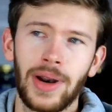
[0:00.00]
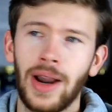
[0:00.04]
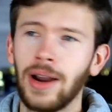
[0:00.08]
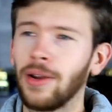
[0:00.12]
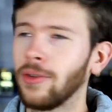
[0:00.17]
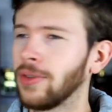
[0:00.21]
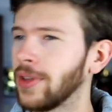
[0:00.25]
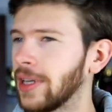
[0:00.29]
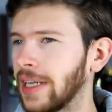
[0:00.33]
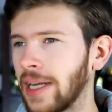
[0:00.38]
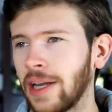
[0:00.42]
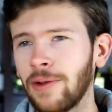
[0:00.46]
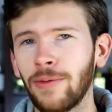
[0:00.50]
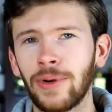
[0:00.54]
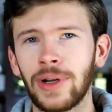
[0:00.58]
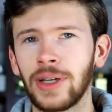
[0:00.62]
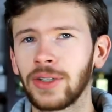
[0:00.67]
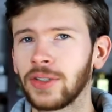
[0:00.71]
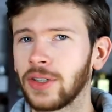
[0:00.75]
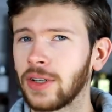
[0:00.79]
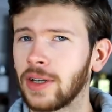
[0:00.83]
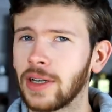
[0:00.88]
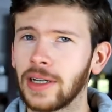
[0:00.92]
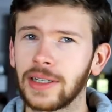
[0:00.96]
but I don't think anyone
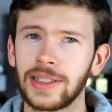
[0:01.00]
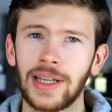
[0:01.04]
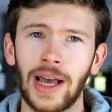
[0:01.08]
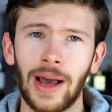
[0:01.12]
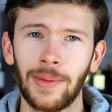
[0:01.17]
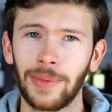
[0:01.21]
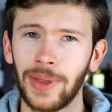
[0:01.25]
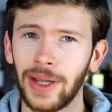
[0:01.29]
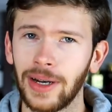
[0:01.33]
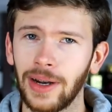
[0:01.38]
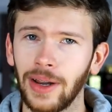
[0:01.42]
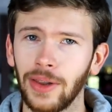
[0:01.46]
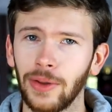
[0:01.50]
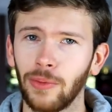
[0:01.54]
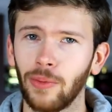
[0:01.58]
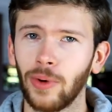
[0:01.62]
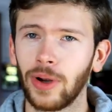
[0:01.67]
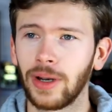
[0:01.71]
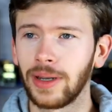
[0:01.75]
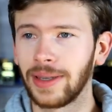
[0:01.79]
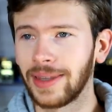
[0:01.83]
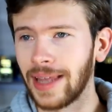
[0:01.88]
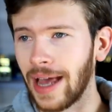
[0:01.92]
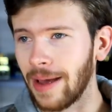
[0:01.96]
else is gonna top that other
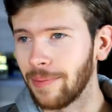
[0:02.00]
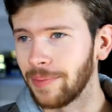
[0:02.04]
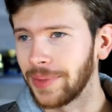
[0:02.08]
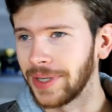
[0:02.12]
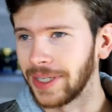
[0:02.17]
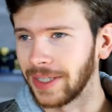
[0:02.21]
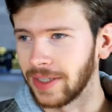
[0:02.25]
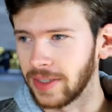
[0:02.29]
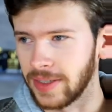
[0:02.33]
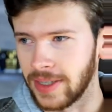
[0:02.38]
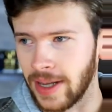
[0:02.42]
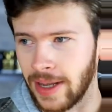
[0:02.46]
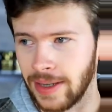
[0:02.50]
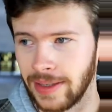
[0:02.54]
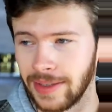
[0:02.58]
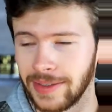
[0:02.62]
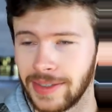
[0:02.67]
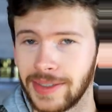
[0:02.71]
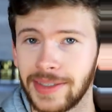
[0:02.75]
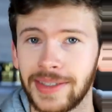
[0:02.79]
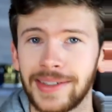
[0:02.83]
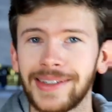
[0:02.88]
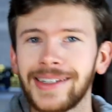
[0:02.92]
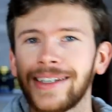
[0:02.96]
one. That being said,
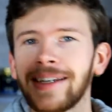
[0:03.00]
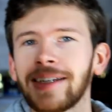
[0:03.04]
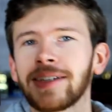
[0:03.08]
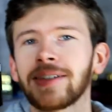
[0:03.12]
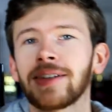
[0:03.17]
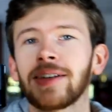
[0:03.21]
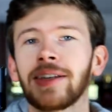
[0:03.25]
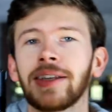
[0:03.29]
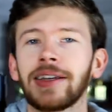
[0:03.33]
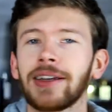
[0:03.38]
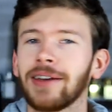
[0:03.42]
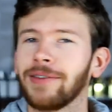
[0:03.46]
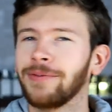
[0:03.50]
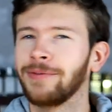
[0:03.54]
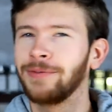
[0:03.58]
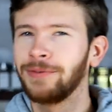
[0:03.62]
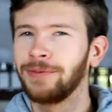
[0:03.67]
this is easily a